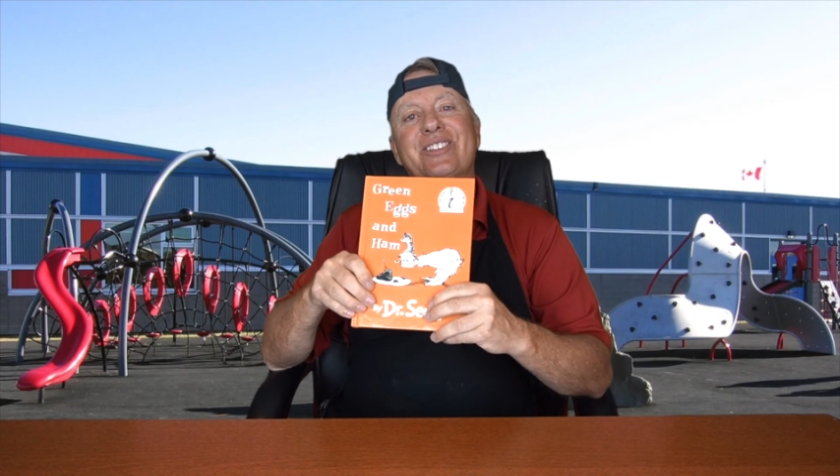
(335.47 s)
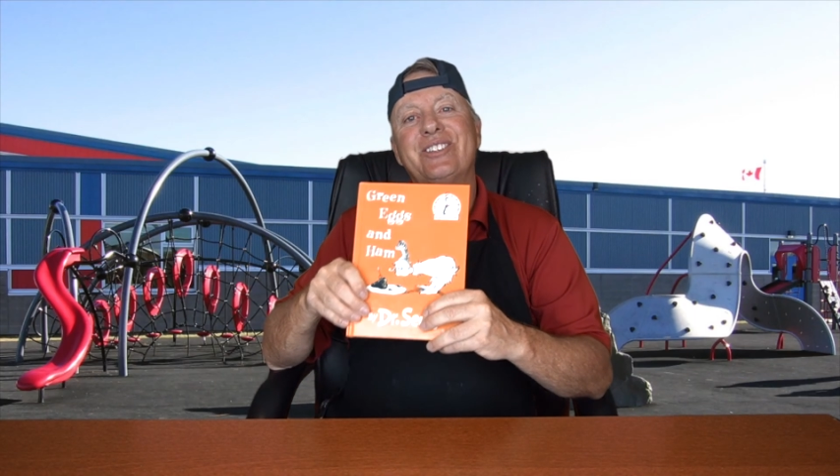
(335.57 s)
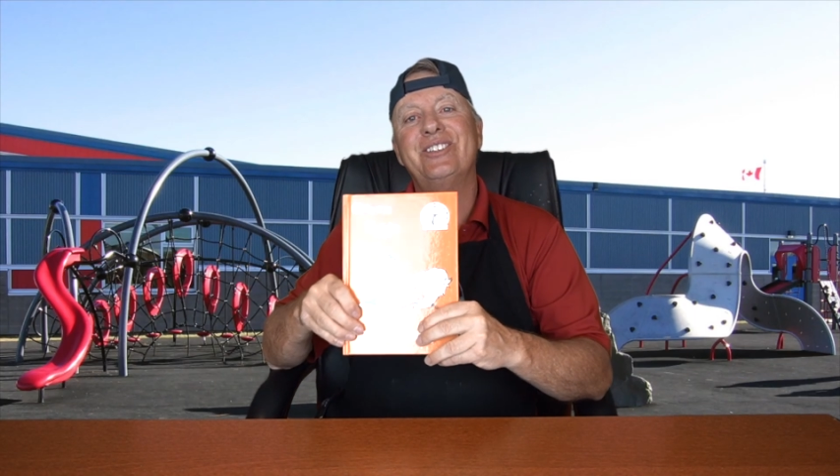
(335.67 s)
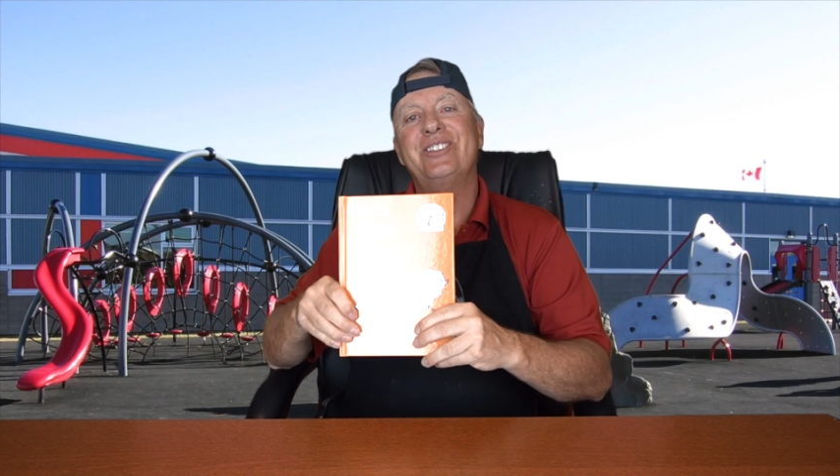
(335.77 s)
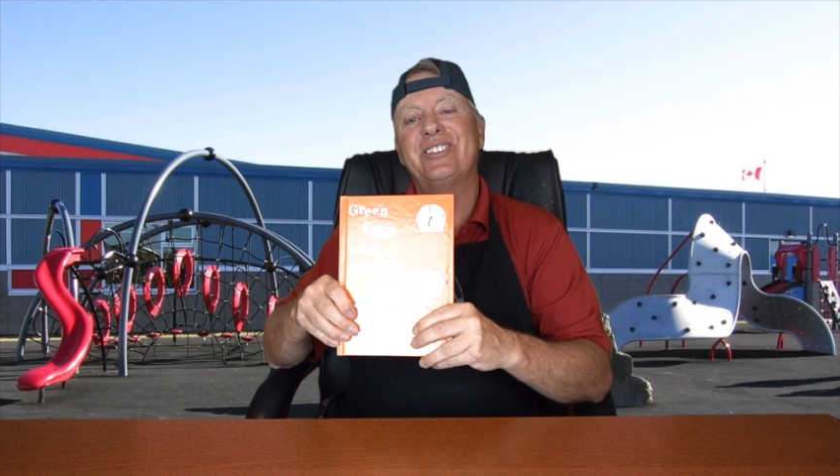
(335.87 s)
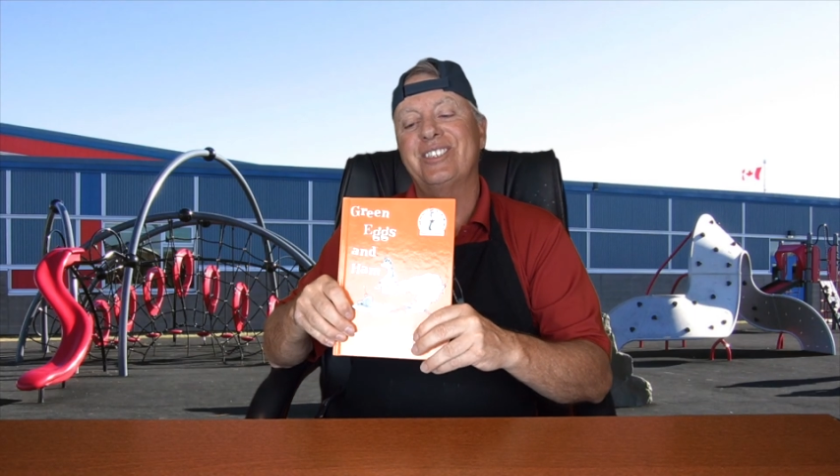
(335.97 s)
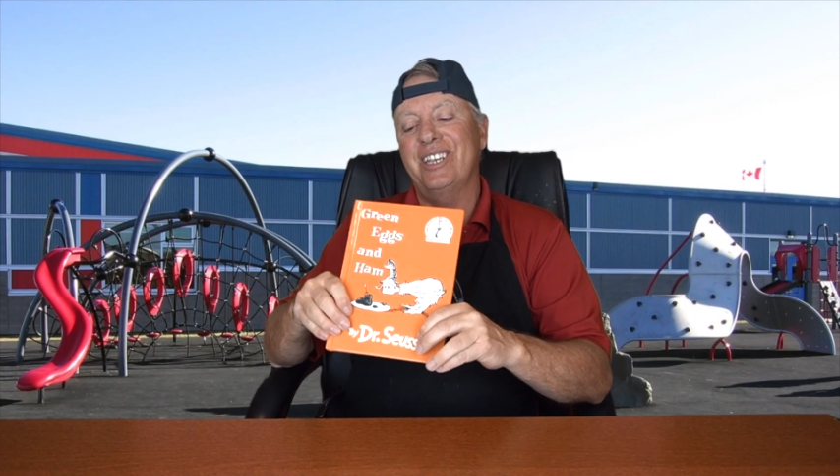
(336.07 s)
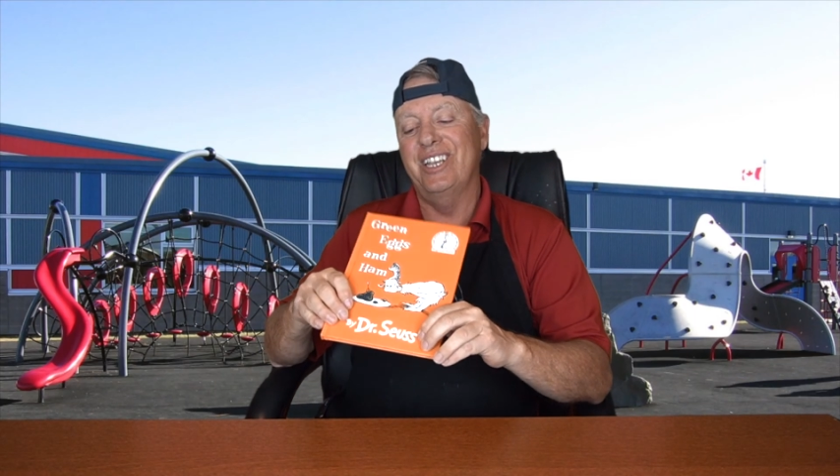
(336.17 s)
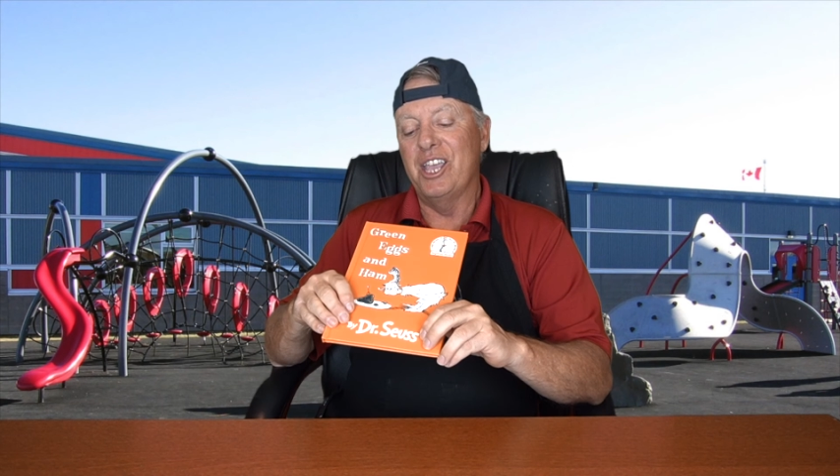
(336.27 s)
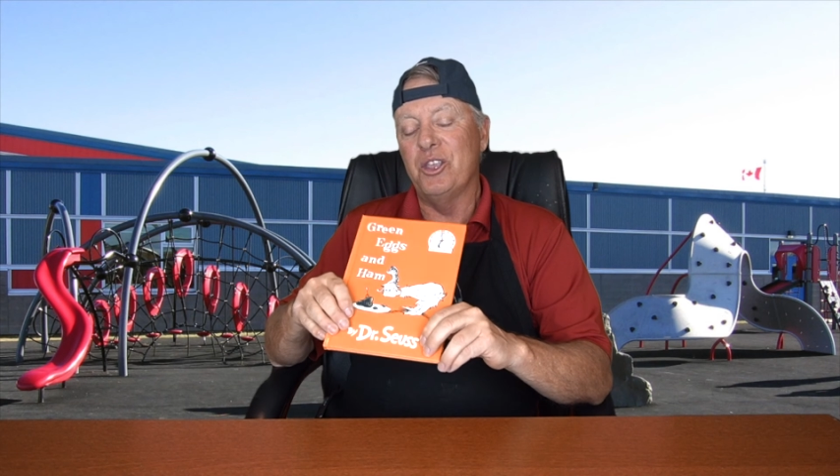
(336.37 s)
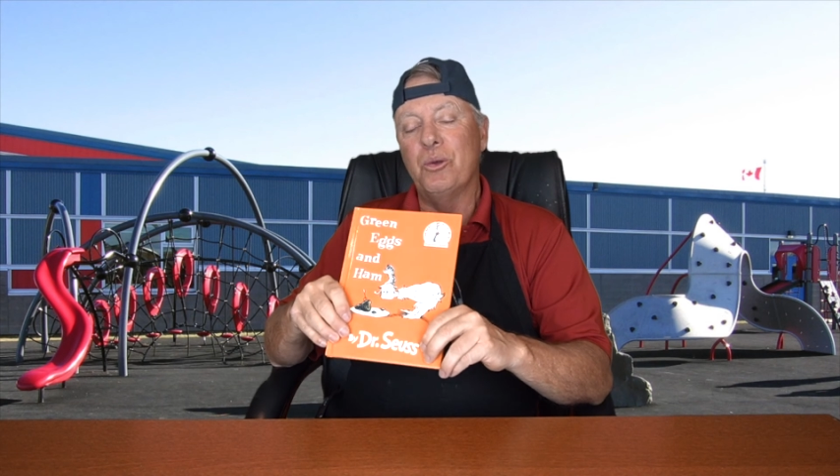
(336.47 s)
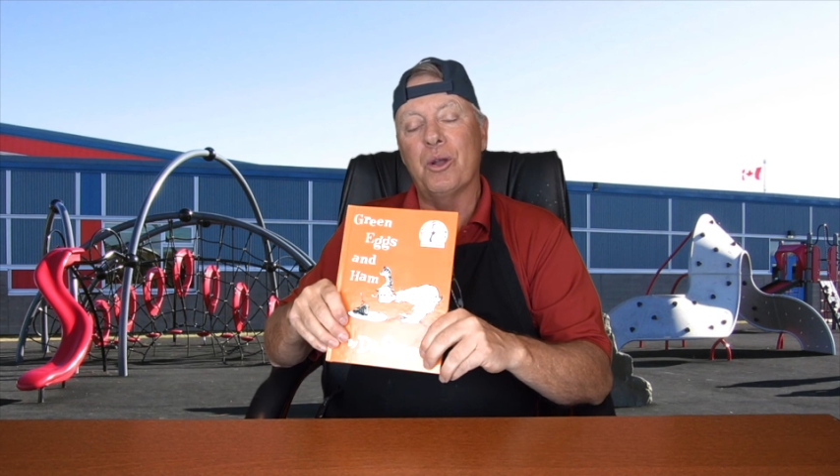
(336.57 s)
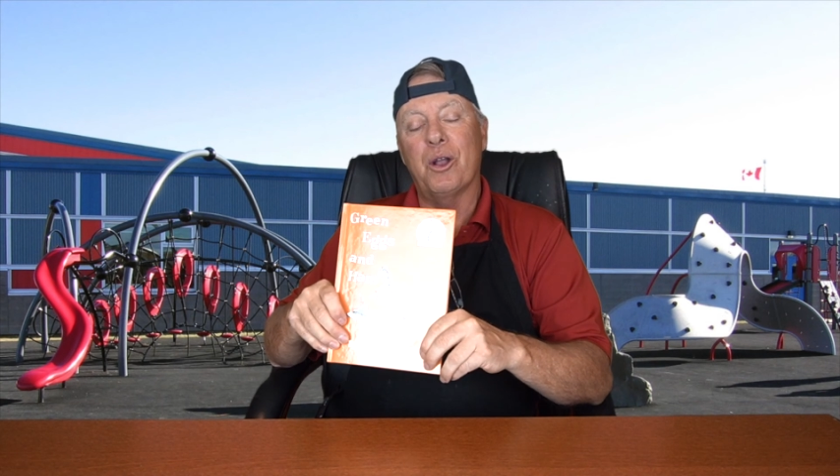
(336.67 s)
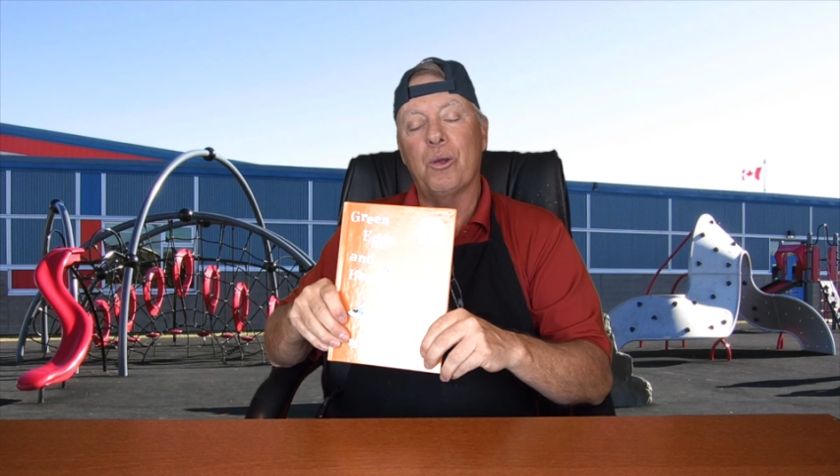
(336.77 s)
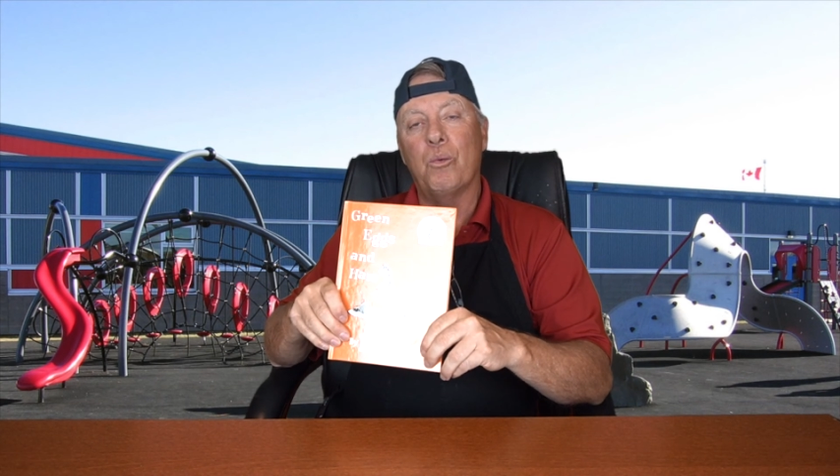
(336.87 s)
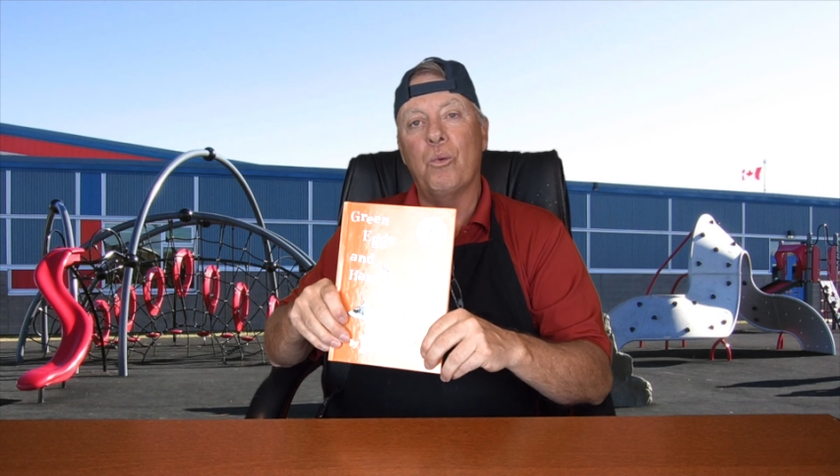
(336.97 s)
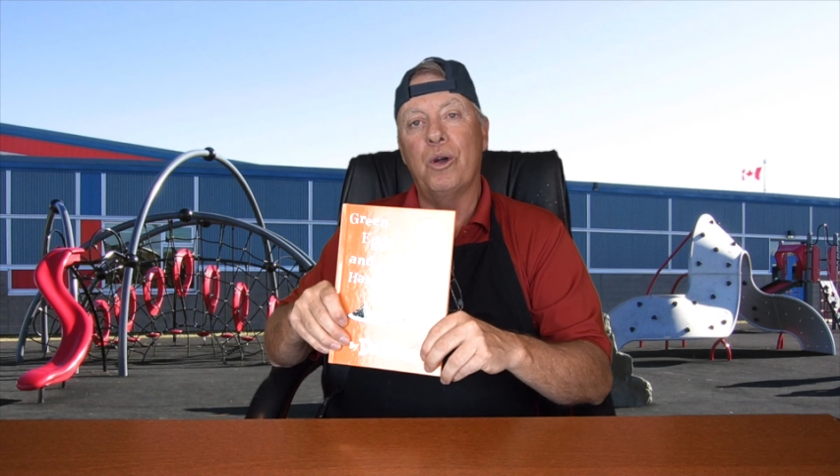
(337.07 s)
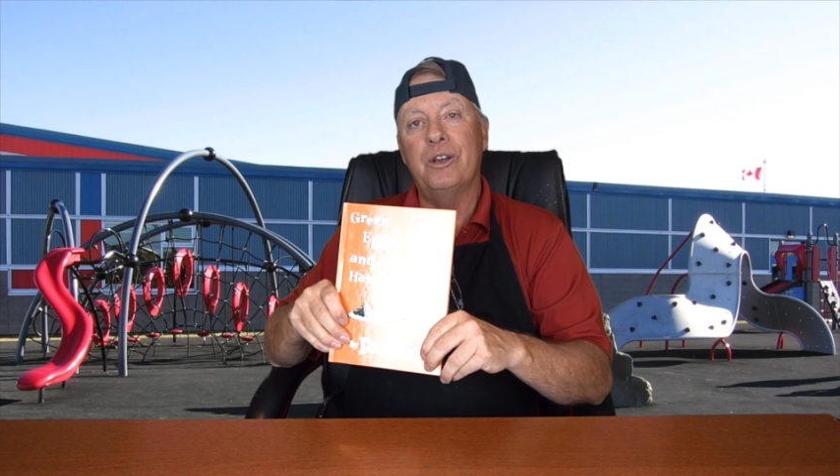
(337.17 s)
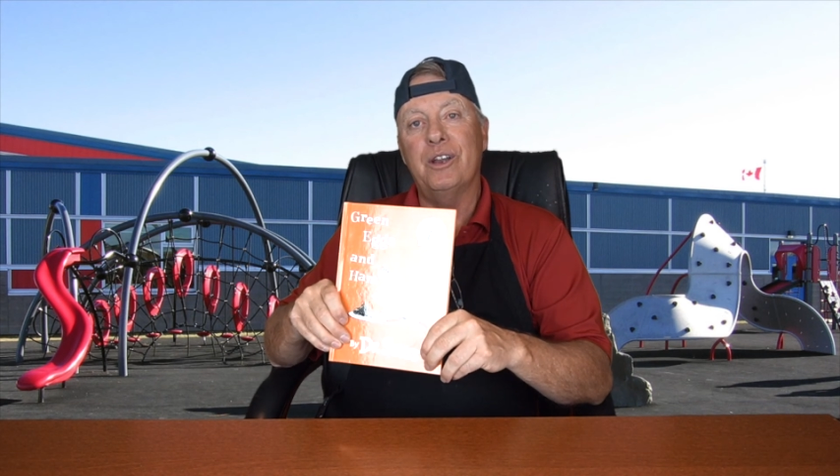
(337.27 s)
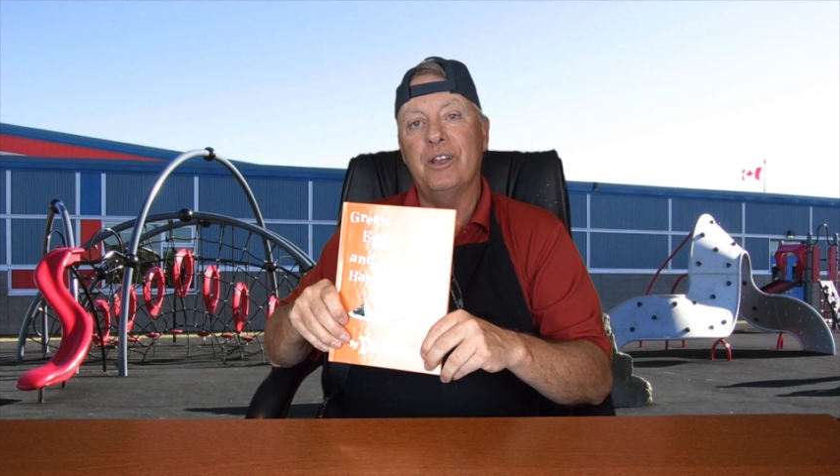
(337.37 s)
Seuss, you are
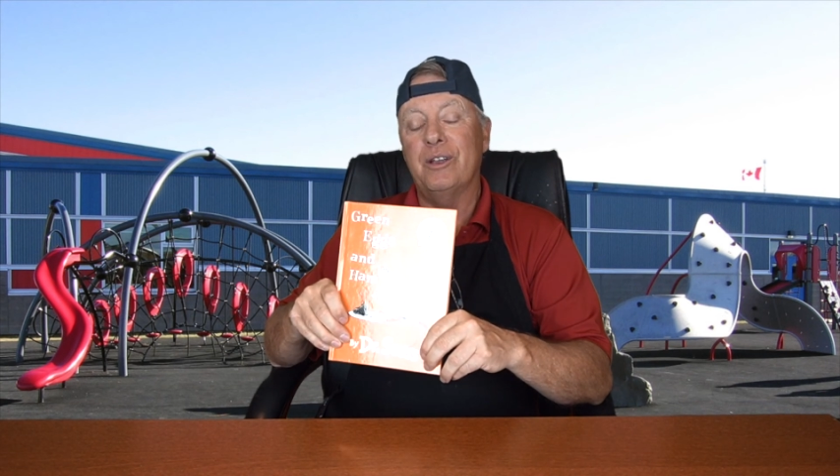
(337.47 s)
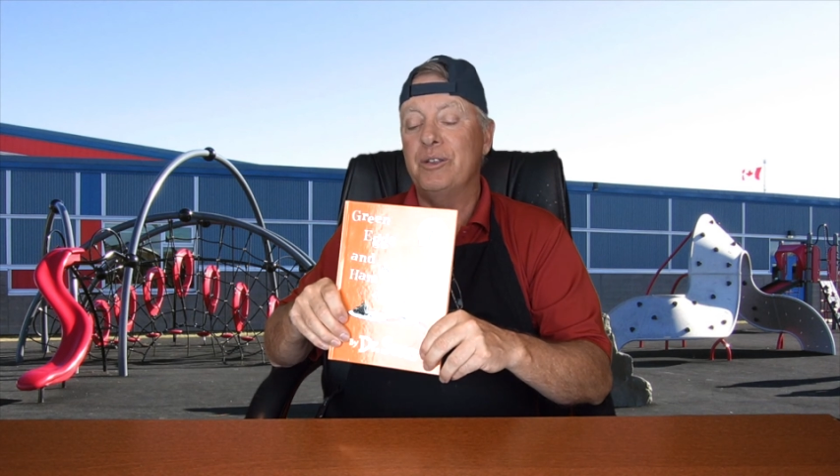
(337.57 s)
one,